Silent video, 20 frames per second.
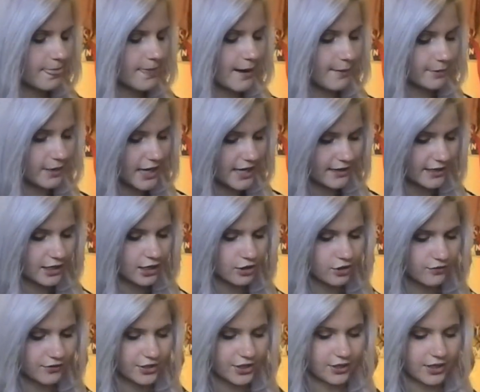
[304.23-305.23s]
Apply that all
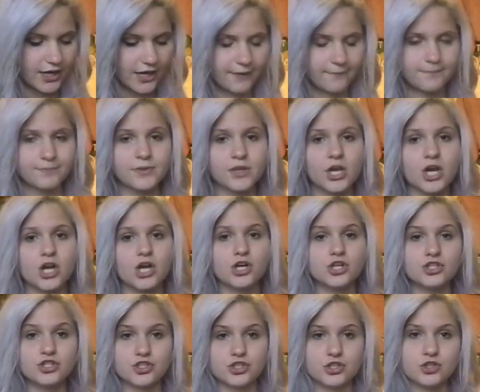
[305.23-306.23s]
over your head.
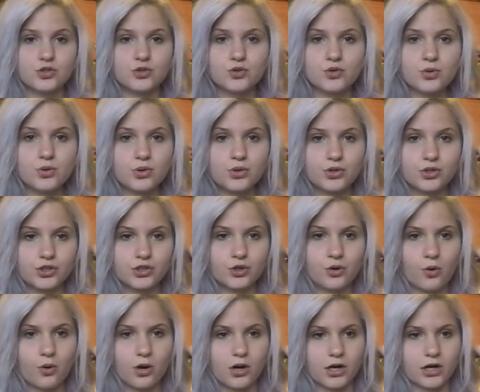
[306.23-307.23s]
Do
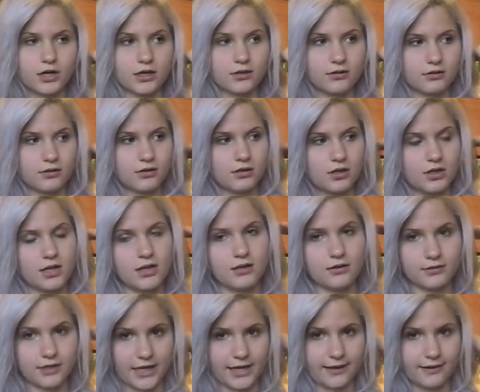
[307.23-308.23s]
your
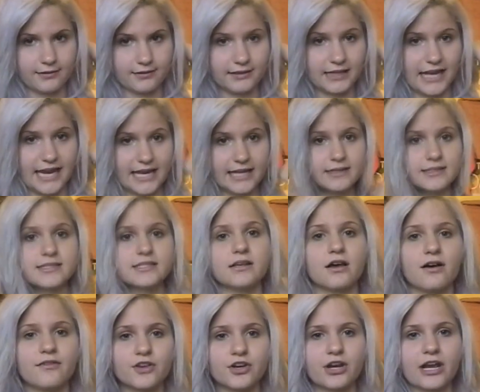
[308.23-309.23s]
like lengths
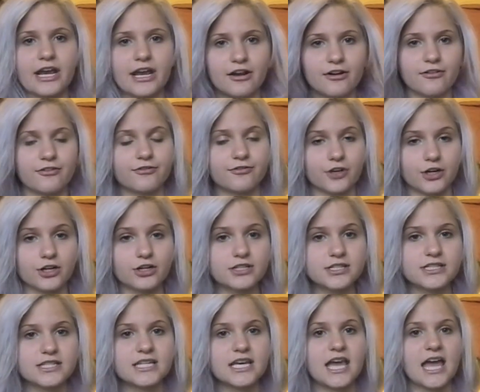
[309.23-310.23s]
of your hair
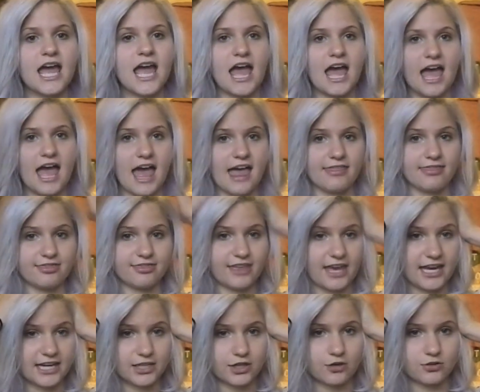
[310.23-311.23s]
first, and
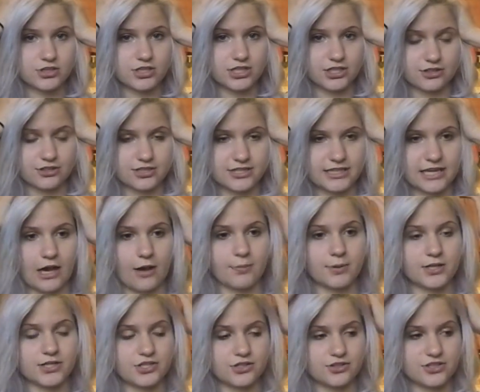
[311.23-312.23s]
then go to your scalp,
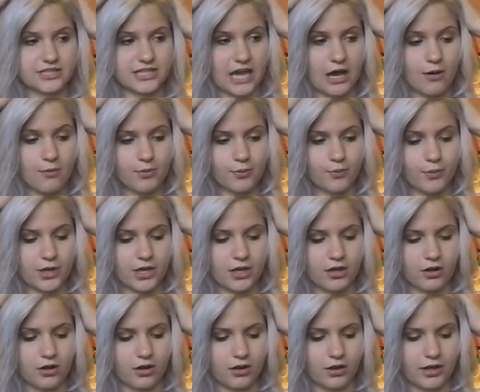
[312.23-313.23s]
because your scalp
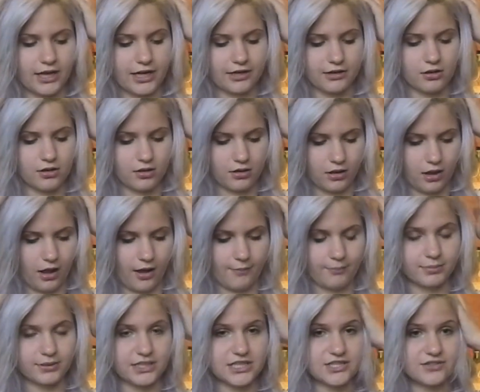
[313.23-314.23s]
it'll
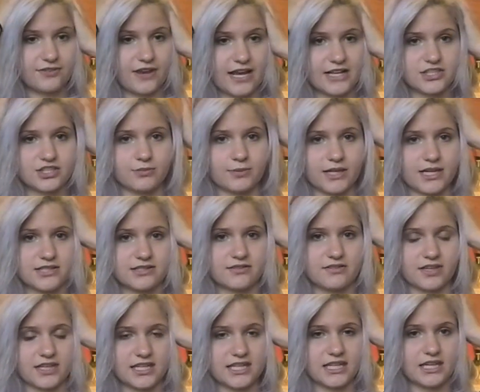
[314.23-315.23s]
bleach faster because of
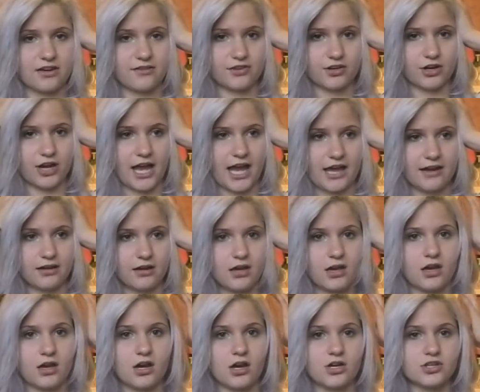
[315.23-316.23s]
the heat of your head.
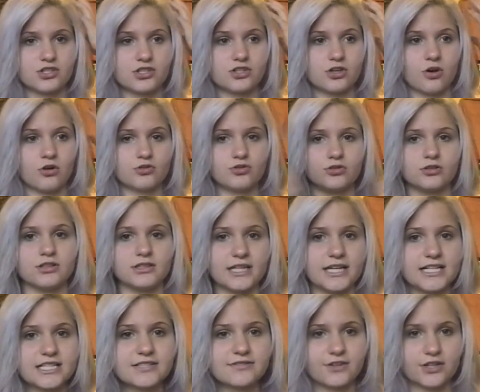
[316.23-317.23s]
So do the
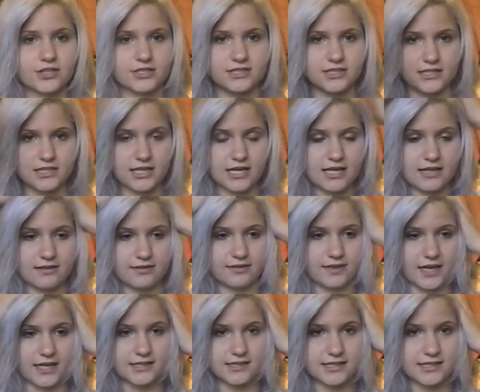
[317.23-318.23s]
lengths first,
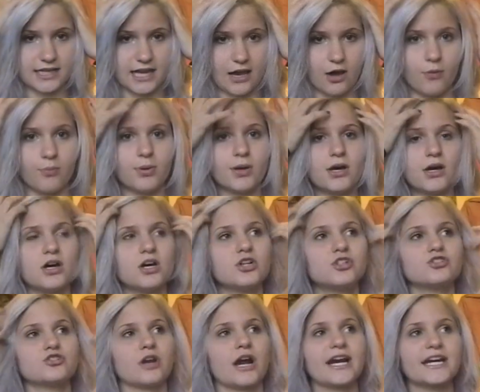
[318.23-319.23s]
then scalp.
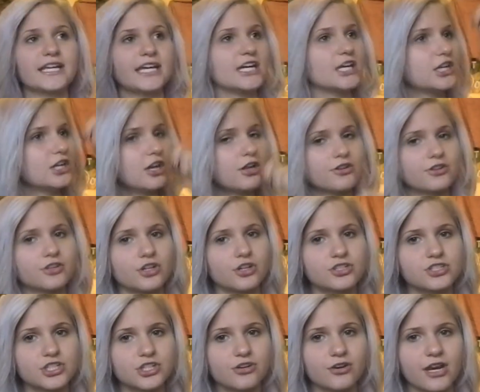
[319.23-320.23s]
Try to get it in all the
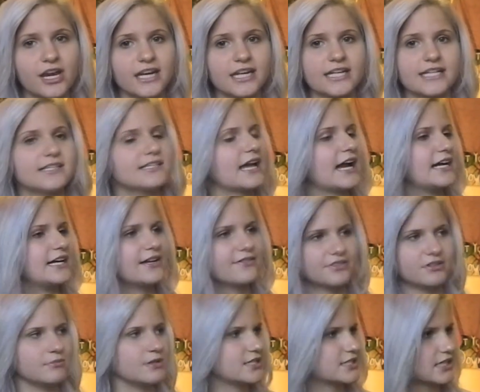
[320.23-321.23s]
nooks and crannies. I
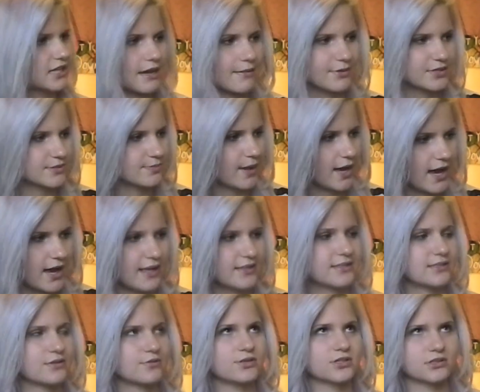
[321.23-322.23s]
definitely missed a couple spots
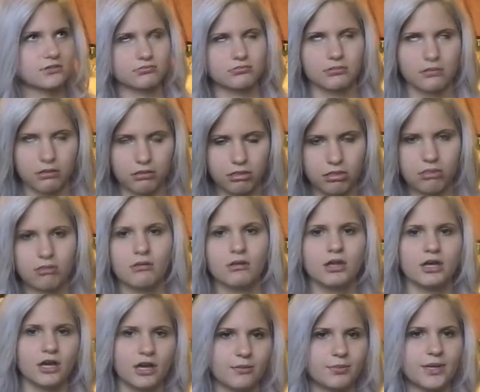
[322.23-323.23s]
and it was
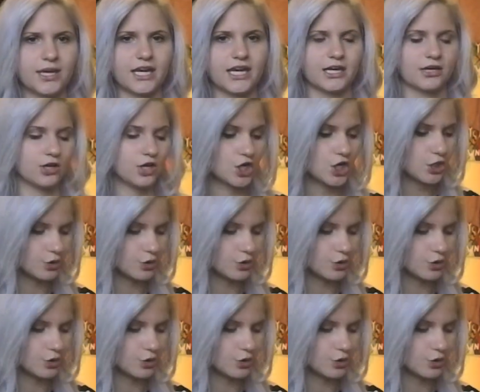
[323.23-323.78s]
a pain.